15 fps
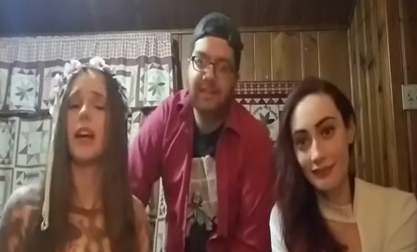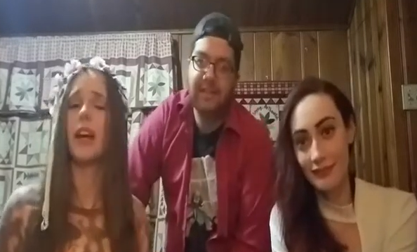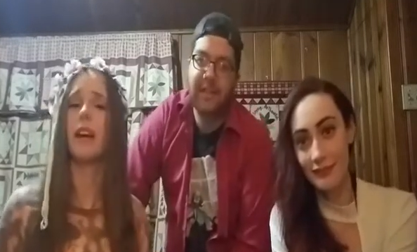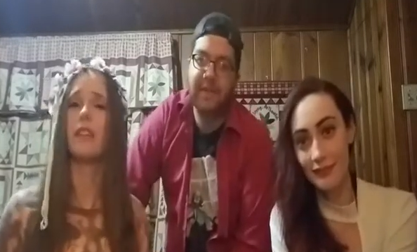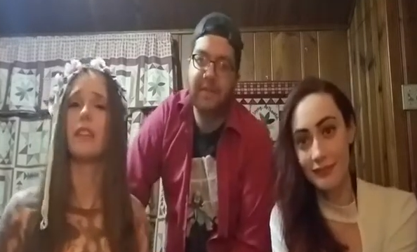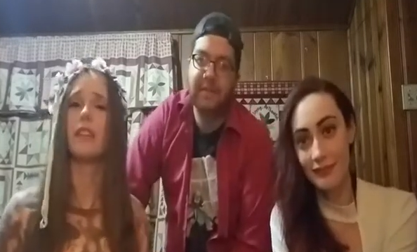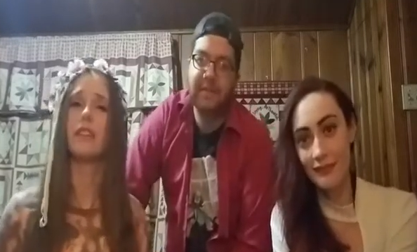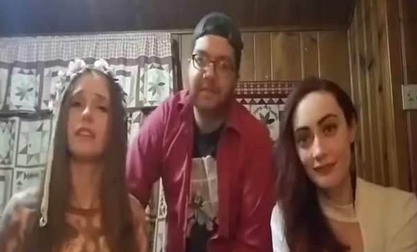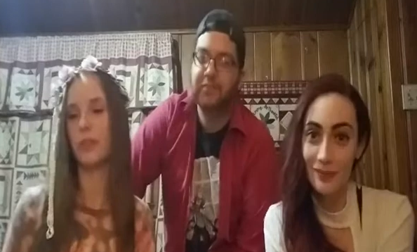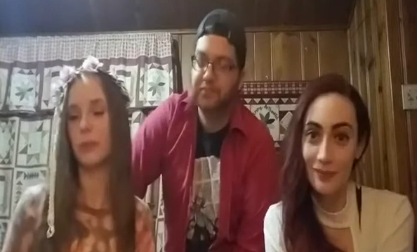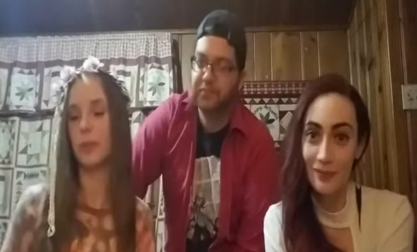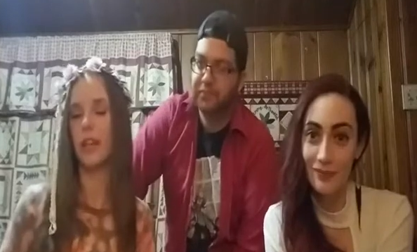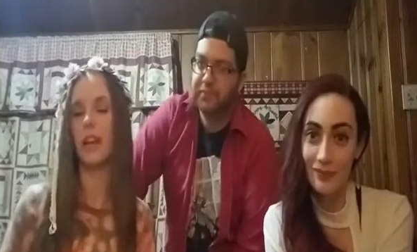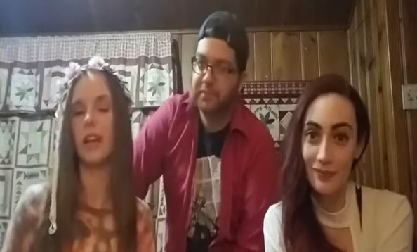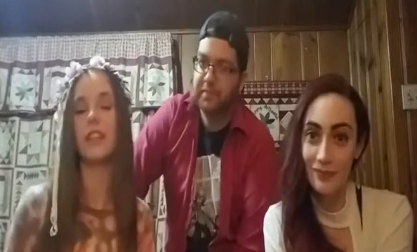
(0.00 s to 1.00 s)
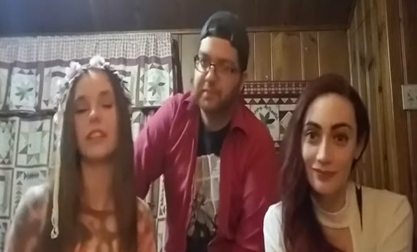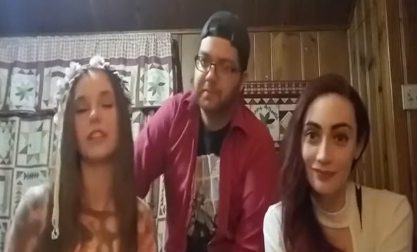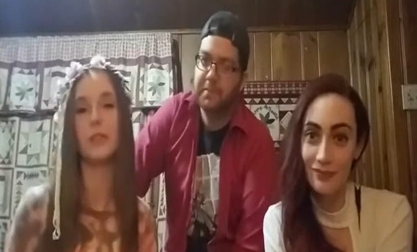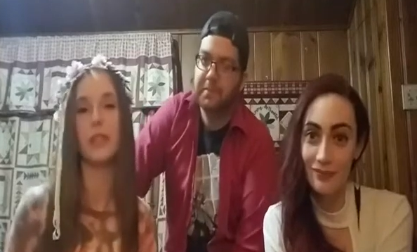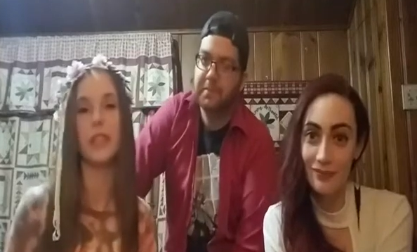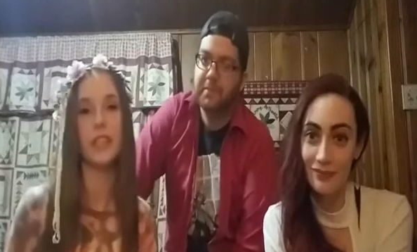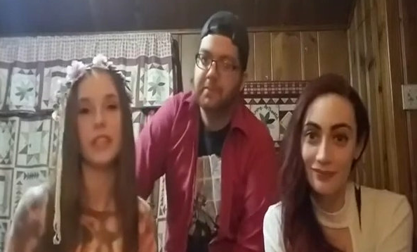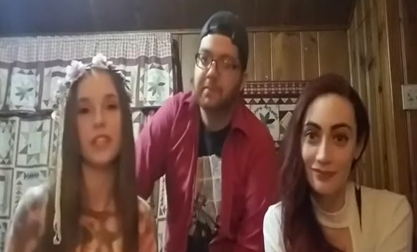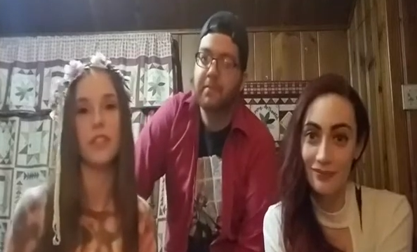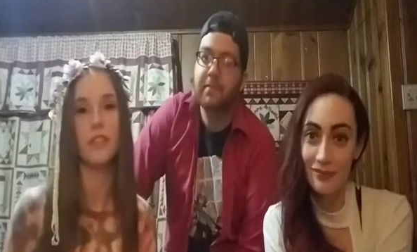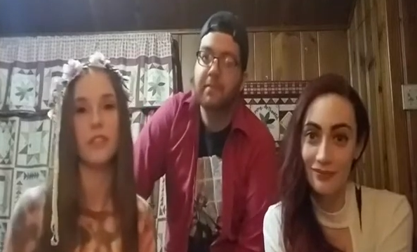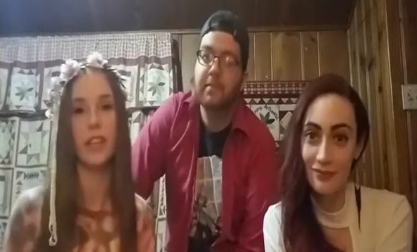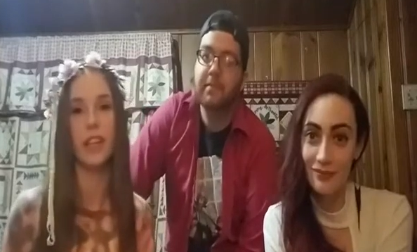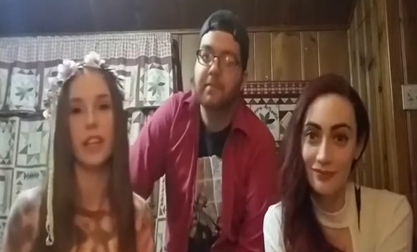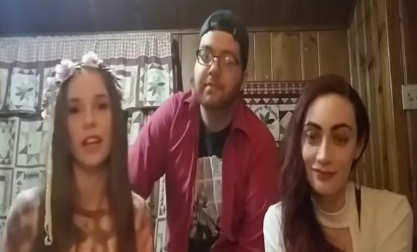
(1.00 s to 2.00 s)
Speaker 1: yeah. yeah. We're gonna do an Easter
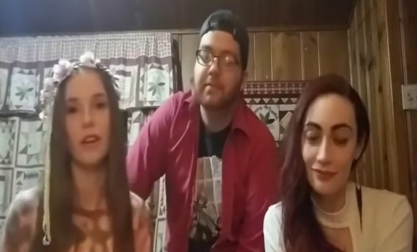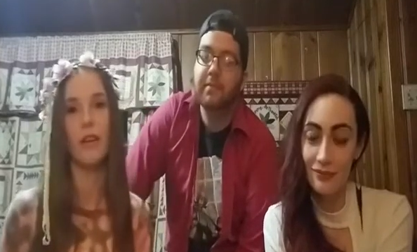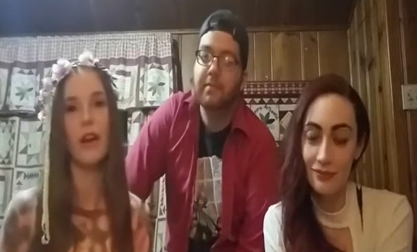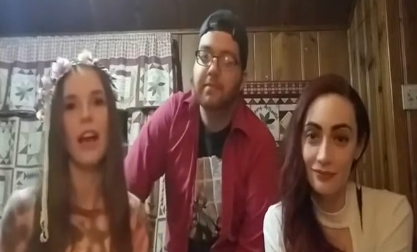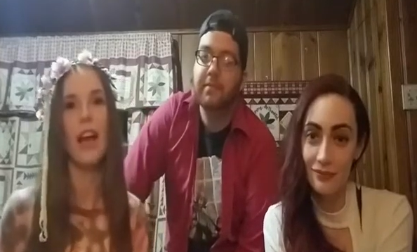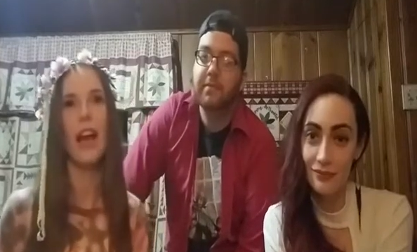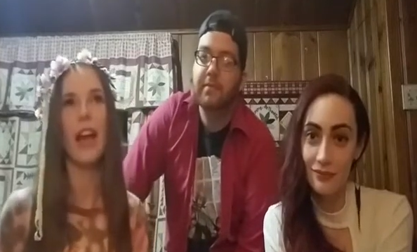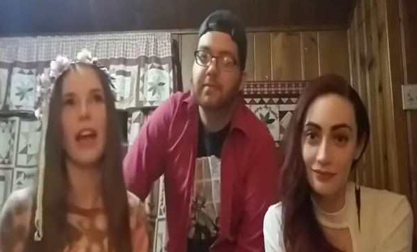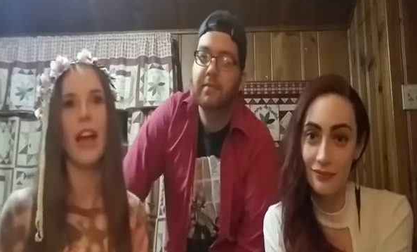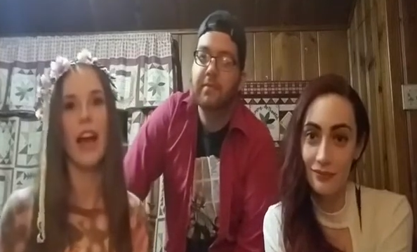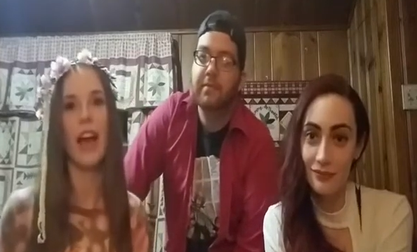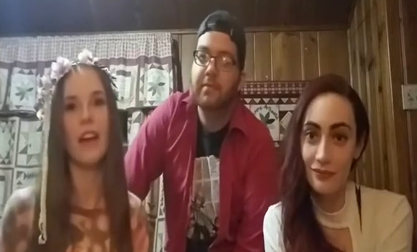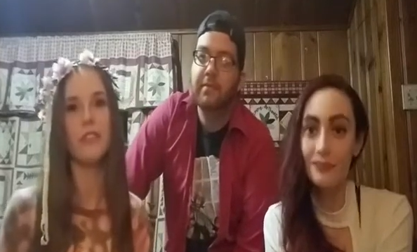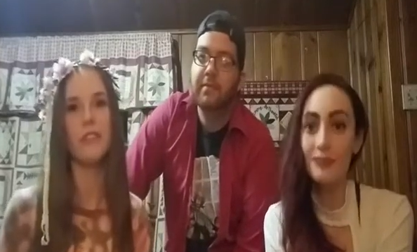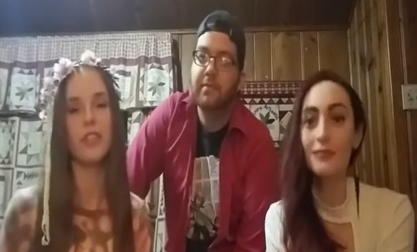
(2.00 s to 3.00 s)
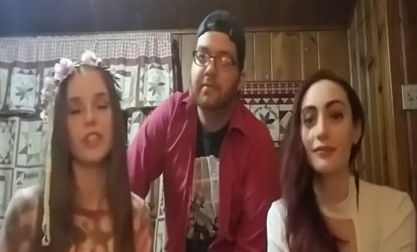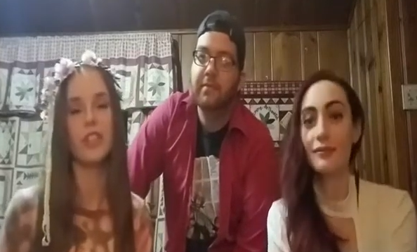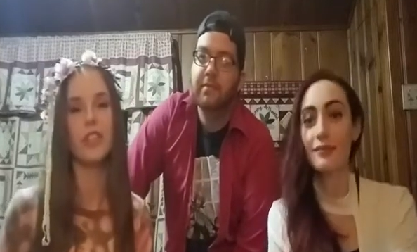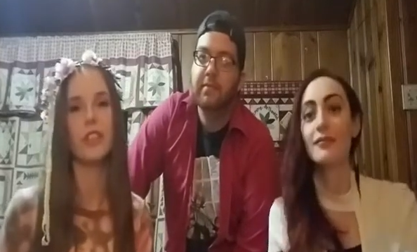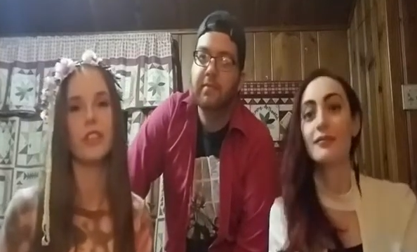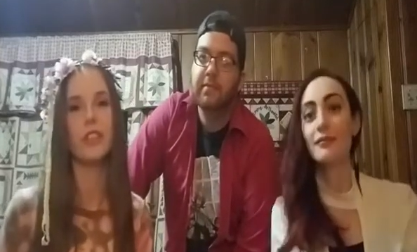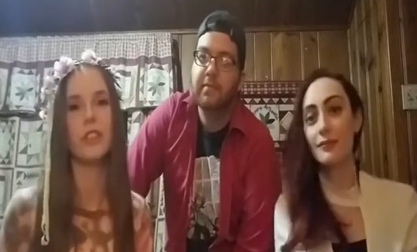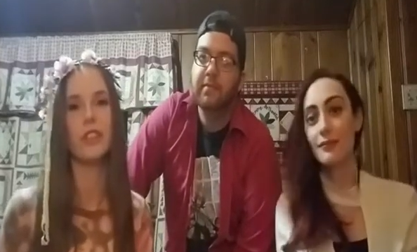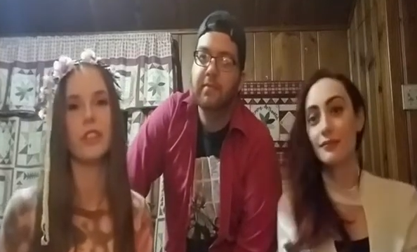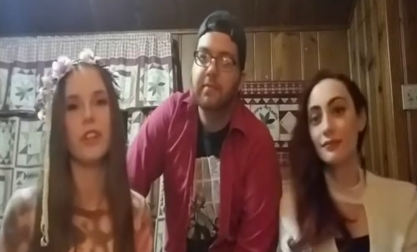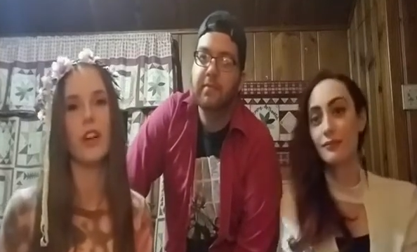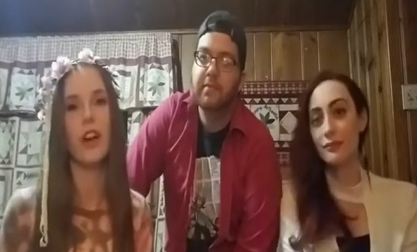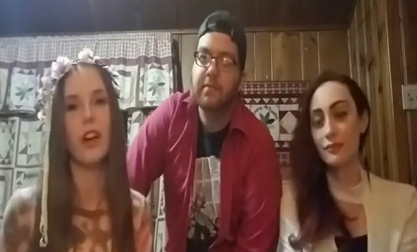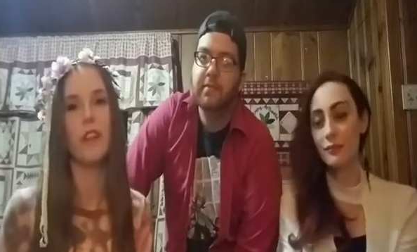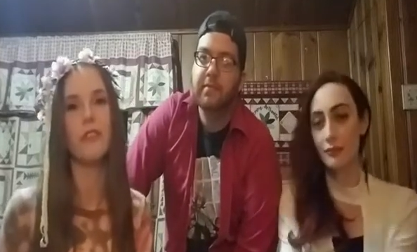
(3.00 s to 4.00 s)
video after the
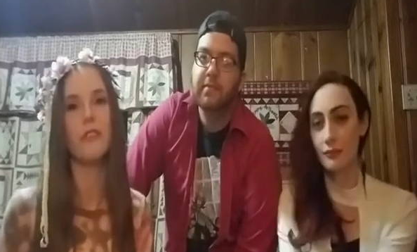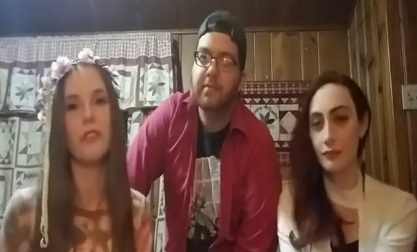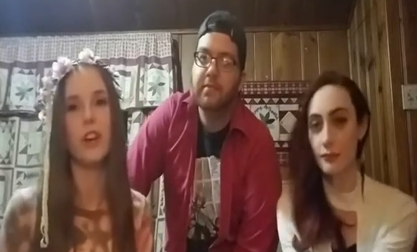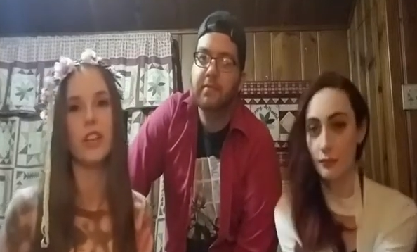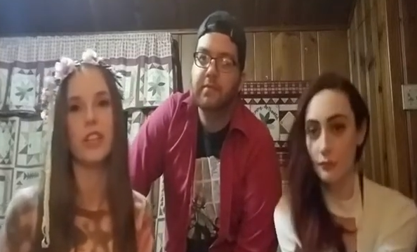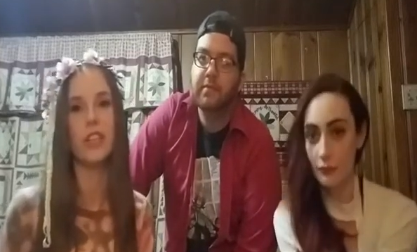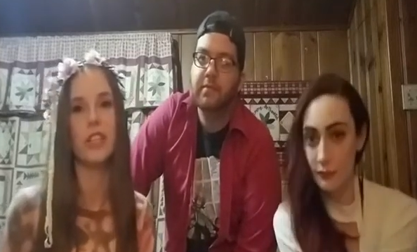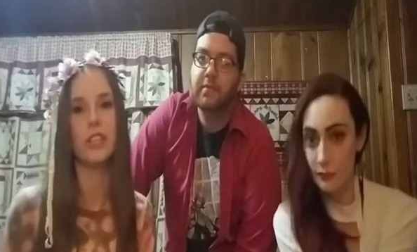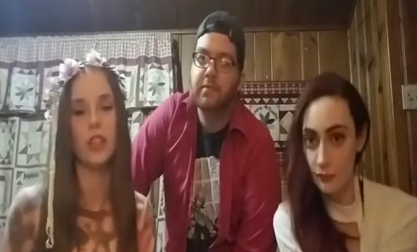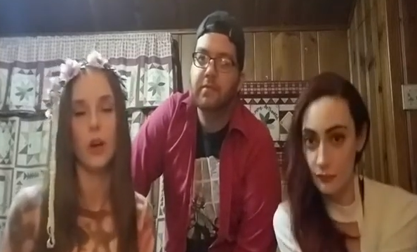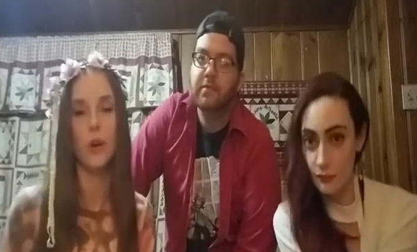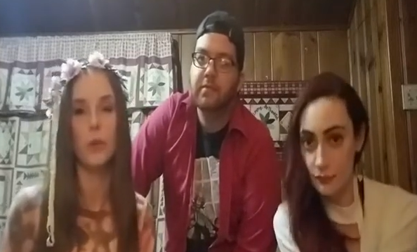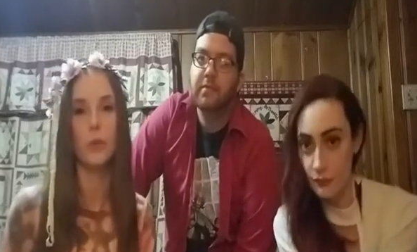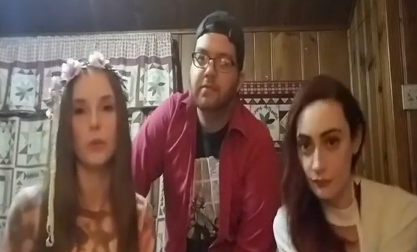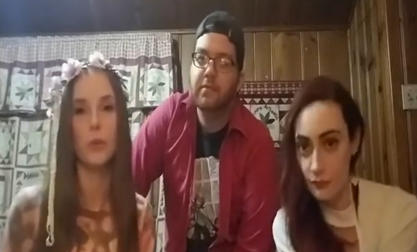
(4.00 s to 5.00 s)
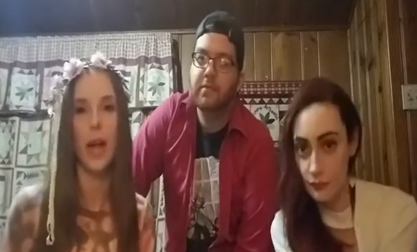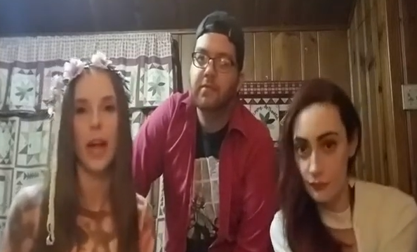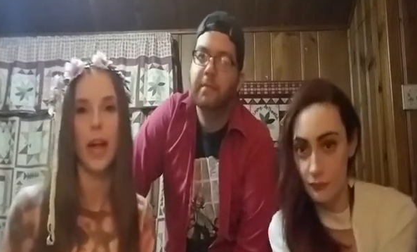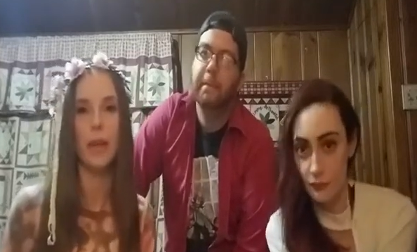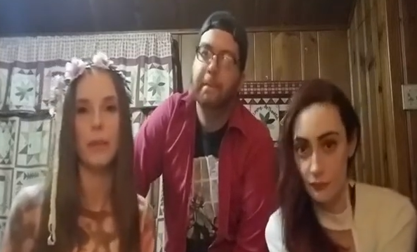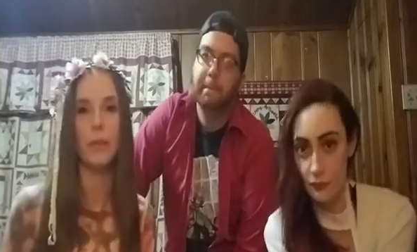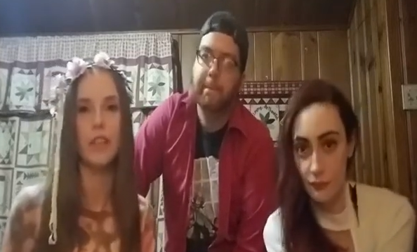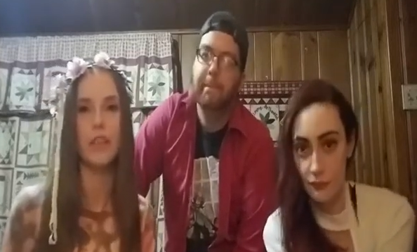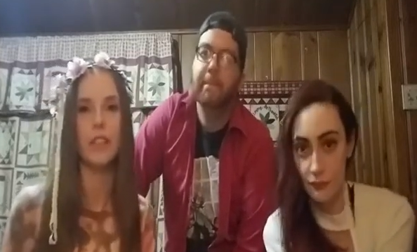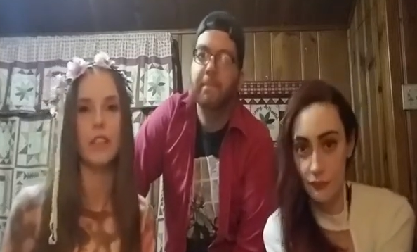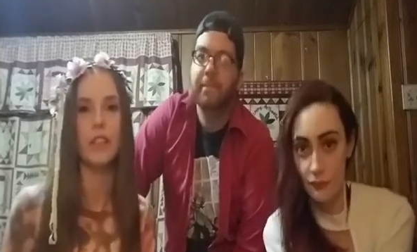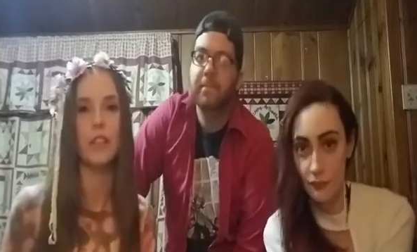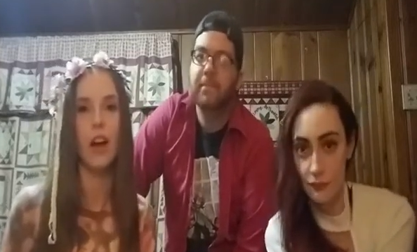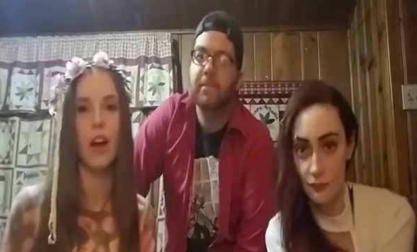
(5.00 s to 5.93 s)
con funk goes away because the